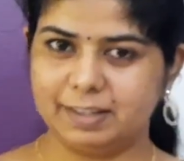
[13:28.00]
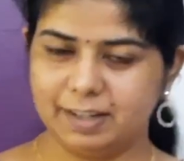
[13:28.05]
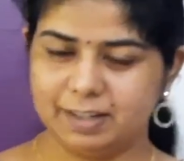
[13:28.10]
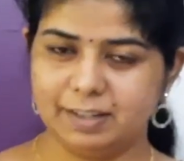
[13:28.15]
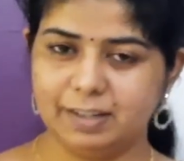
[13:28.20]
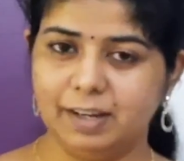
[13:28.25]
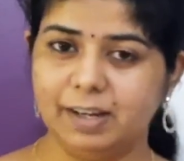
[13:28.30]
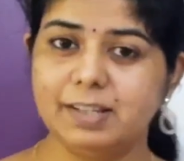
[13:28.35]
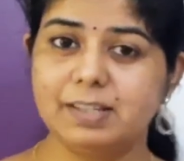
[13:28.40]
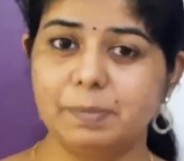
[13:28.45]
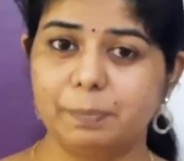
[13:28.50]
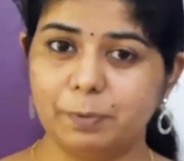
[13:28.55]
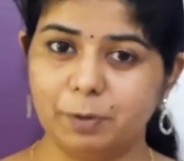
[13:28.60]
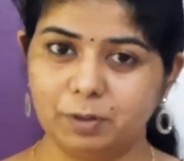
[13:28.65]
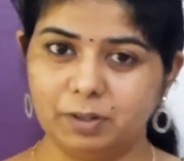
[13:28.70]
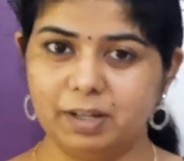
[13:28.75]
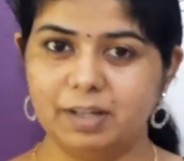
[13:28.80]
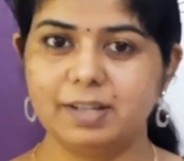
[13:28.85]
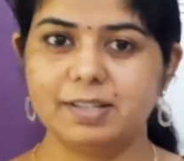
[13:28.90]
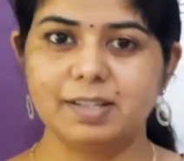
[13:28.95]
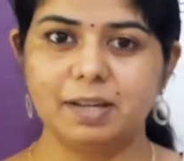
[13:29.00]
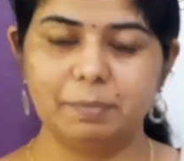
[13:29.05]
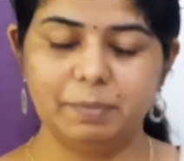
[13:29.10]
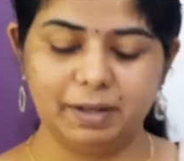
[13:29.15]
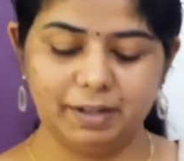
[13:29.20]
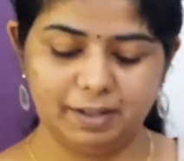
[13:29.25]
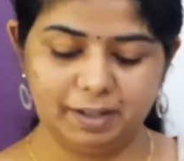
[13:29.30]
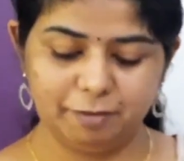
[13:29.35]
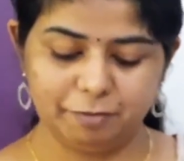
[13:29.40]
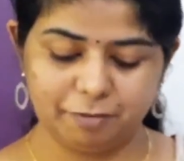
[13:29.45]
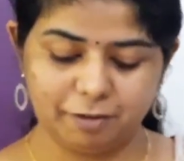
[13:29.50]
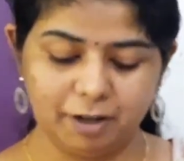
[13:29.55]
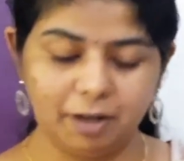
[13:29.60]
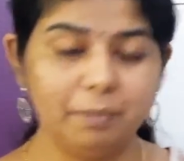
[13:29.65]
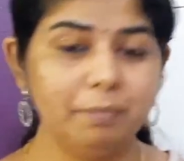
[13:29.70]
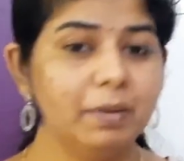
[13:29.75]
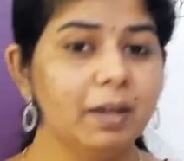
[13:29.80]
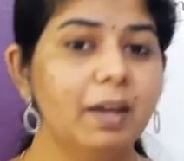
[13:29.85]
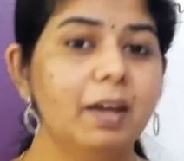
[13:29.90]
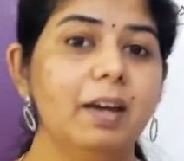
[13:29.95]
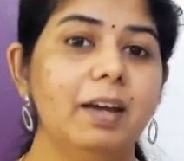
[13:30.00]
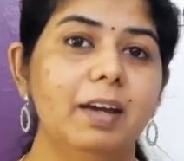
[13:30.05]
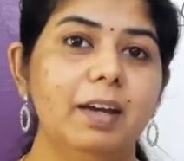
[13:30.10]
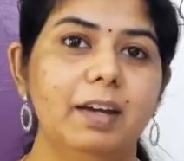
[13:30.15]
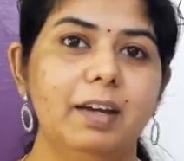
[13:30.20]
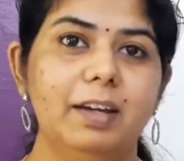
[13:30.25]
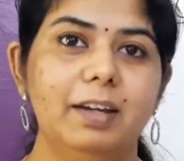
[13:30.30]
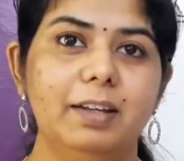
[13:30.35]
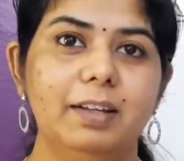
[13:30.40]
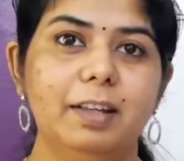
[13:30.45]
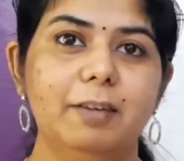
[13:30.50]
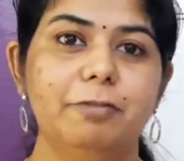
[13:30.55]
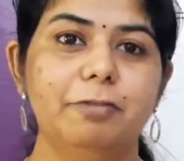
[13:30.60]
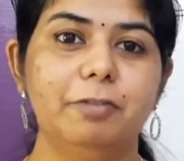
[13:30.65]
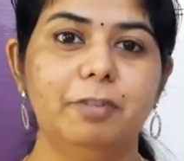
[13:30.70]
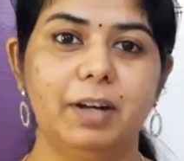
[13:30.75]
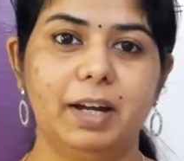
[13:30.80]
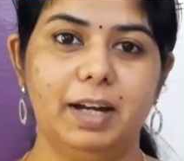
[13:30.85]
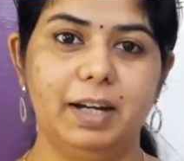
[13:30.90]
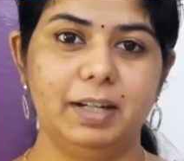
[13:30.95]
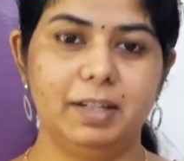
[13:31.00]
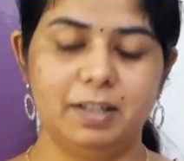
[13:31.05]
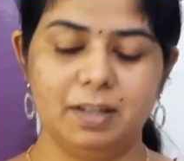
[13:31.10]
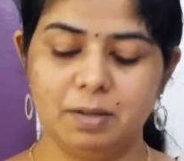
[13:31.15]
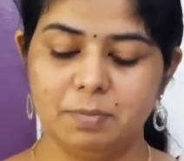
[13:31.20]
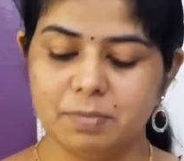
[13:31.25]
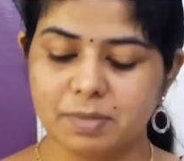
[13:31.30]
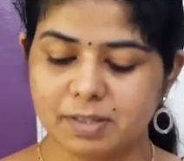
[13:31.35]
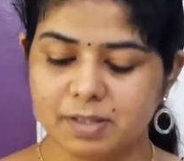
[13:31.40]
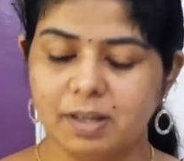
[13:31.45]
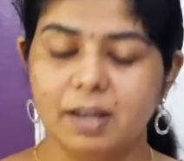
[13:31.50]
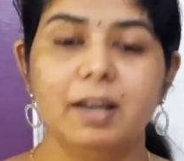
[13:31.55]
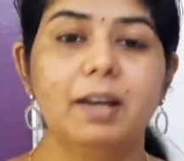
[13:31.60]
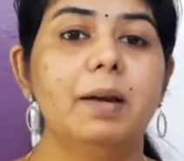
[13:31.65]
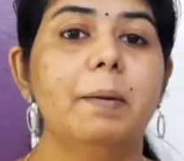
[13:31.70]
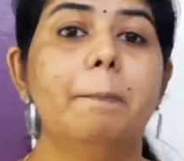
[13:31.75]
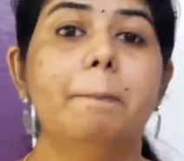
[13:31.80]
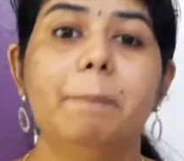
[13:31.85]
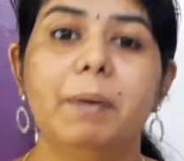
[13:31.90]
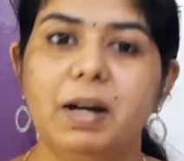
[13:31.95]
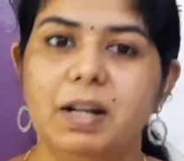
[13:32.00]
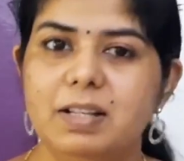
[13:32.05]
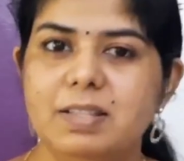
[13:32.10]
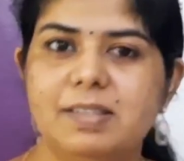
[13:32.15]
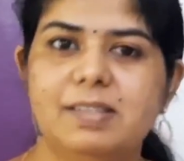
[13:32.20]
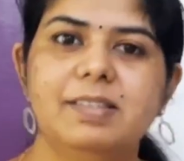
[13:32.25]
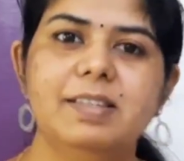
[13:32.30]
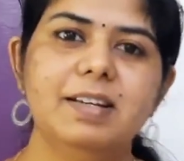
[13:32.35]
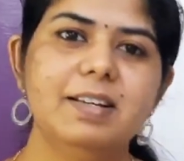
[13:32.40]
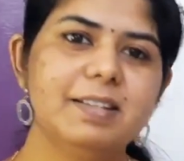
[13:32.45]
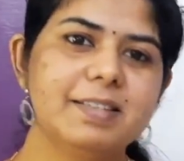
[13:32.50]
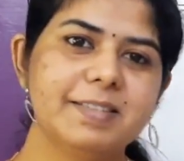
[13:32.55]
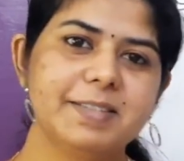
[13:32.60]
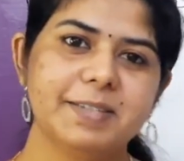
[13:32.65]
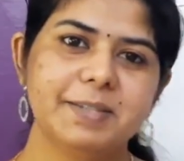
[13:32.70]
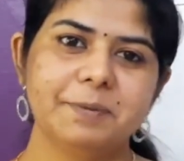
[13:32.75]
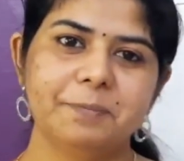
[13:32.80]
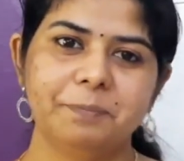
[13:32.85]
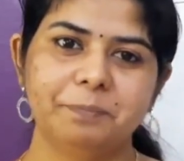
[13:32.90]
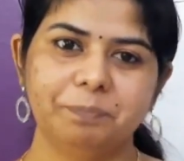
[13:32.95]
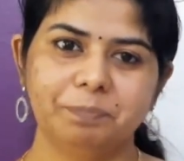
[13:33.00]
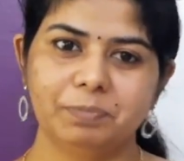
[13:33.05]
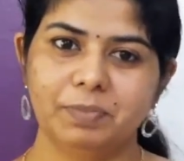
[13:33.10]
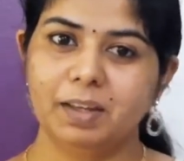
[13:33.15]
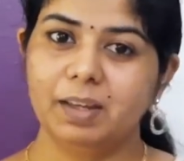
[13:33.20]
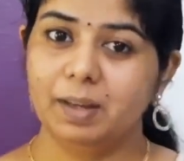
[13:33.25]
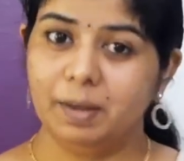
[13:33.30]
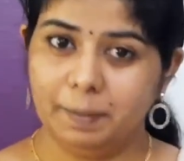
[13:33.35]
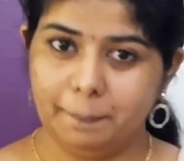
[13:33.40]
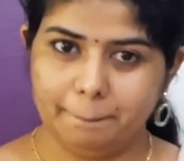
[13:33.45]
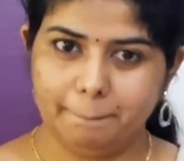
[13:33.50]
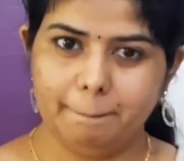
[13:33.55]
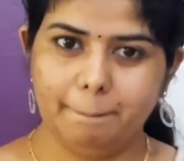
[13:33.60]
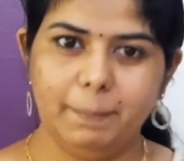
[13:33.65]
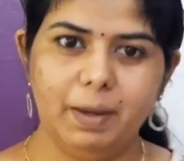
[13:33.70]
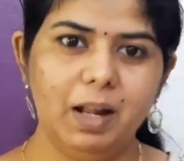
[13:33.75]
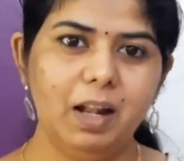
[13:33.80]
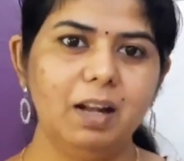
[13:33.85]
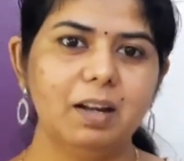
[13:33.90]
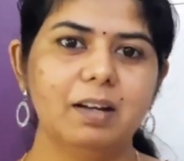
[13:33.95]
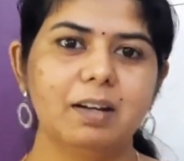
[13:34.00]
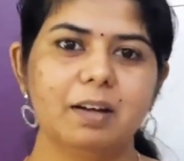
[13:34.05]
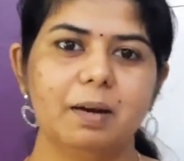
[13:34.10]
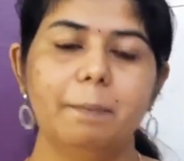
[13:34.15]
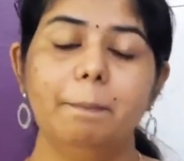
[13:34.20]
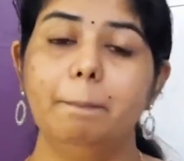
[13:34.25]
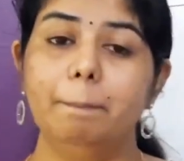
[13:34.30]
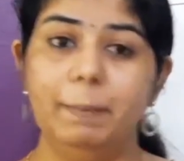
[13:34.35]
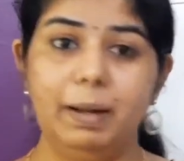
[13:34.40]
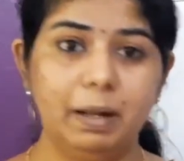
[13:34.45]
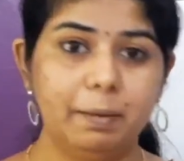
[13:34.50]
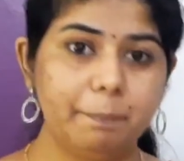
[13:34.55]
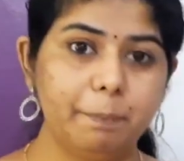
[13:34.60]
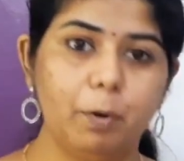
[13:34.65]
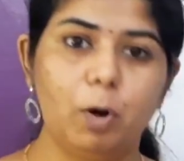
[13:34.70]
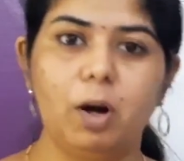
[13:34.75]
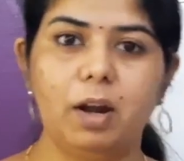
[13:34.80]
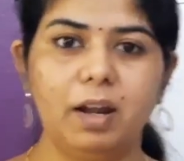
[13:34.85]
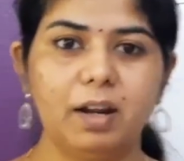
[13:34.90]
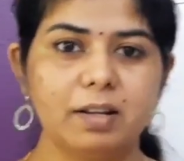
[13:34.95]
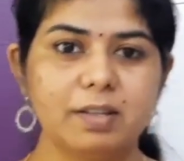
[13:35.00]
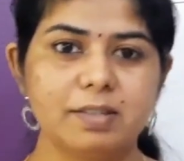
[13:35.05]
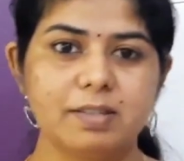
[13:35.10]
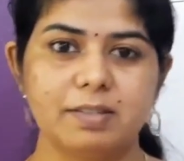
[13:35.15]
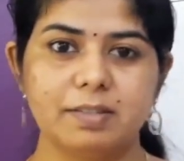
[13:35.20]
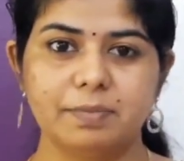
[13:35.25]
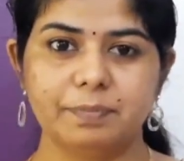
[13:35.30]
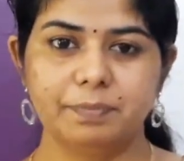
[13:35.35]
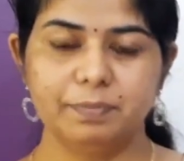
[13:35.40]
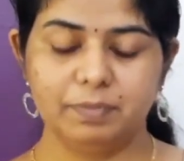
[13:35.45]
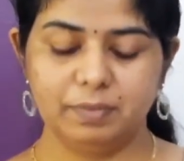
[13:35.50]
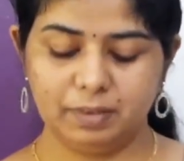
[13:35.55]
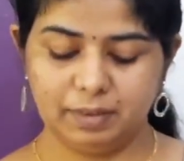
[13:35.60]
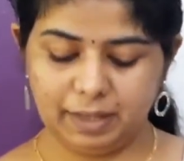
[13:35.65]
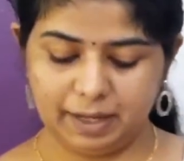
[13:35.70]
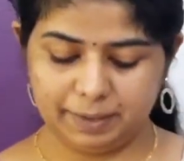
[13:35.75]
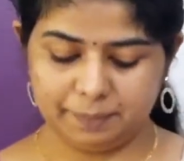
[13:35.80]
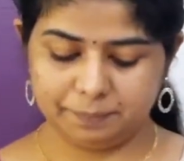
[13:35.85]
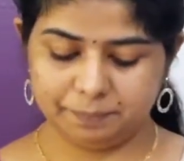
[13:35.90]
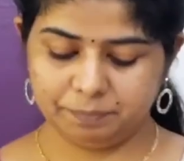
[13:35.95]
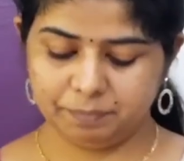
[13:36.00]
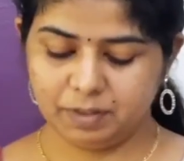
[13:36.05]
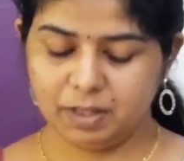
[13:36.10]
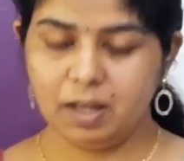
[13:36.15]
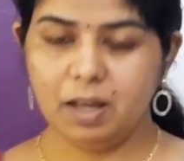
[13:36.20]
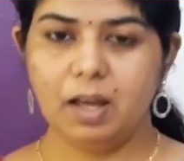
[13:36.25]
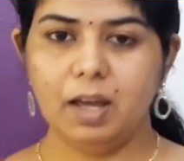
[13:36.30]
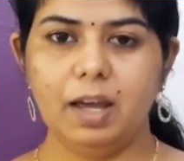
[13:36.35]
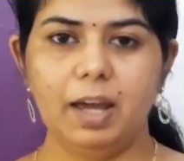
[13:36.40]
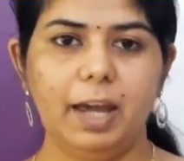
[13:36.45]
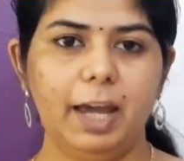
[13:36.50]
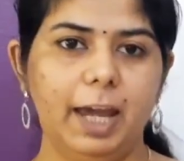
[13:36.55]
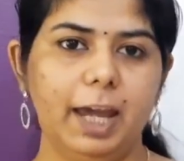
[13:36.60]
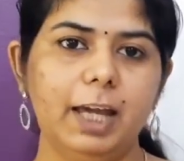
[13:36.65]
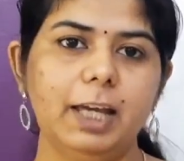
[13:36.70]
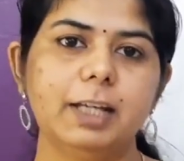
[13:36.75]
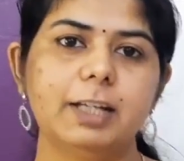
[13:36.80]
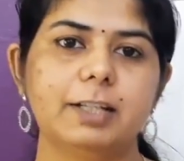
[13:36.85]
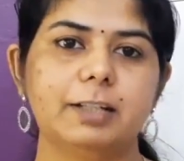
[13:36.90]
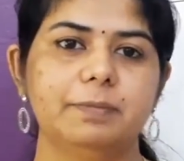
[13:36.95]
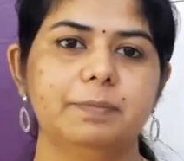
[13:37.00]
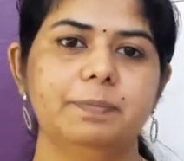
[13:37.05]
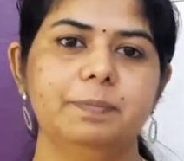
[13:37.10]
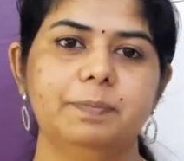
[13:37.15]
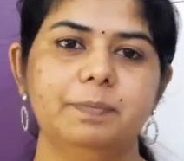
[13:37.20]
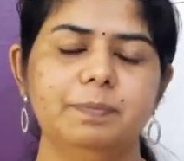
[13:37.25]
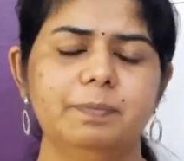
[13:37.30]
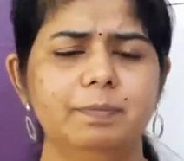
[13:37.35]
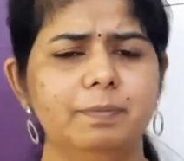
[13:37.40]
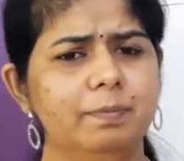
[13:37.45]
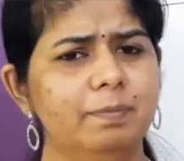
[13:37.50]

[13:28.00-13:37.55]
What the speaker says: contains the proteins are mainly from in the food items, pulses, milk products, then egg,